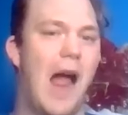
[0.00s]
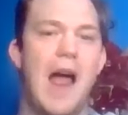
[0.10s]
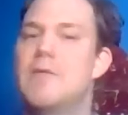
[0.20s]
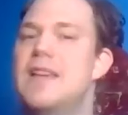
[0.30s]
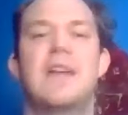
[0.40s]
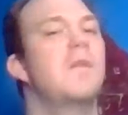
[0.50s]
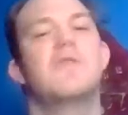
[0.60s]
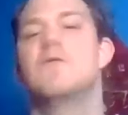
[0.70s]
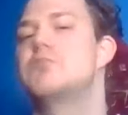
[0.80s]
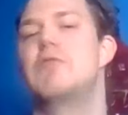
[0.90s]
I would take them
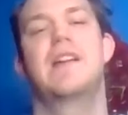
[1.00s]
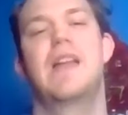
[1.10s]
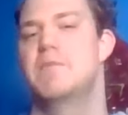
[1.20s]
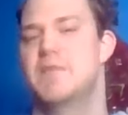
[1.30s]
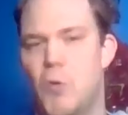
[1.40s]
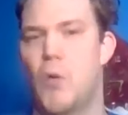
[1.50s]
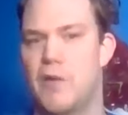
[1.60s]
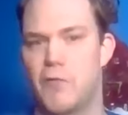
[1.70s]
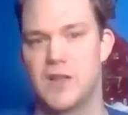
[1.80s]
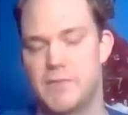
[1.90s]
to a Spring Games
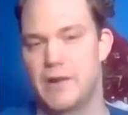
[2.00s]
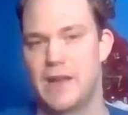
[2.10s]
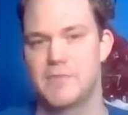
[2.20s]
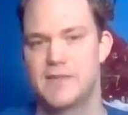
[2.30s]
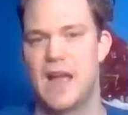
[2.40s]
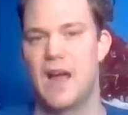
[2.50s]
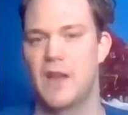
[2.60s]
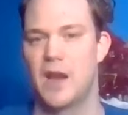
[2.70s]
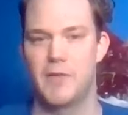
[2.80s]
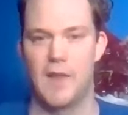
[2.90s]
North or a Spring Games South.
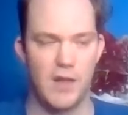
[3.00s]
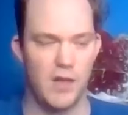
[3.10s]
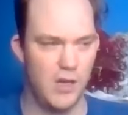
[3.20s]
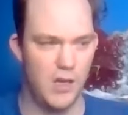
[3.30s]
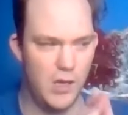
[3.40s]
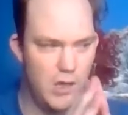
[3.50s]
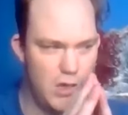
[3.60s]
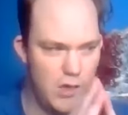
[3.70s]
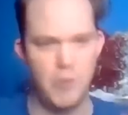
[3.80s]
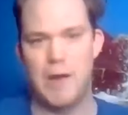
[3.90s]
I'd be like,
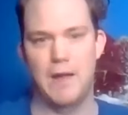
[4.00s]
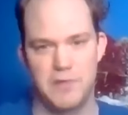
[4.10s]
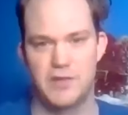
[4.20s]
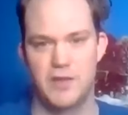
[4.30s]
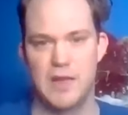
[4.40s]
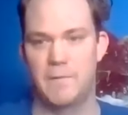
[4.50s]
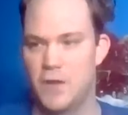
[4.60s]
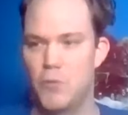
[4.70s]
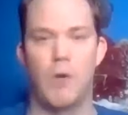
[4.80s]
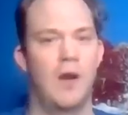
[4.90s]
you have to do,
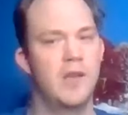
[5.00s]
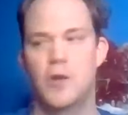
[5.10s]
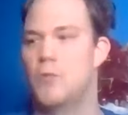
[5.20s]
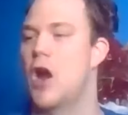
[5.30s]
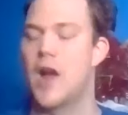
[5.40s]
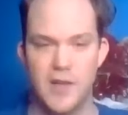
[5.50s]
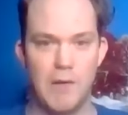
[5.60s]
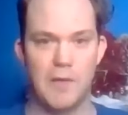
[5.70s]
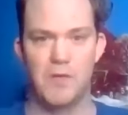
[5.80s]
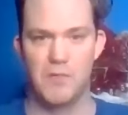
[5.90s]
if you want to do what I do at,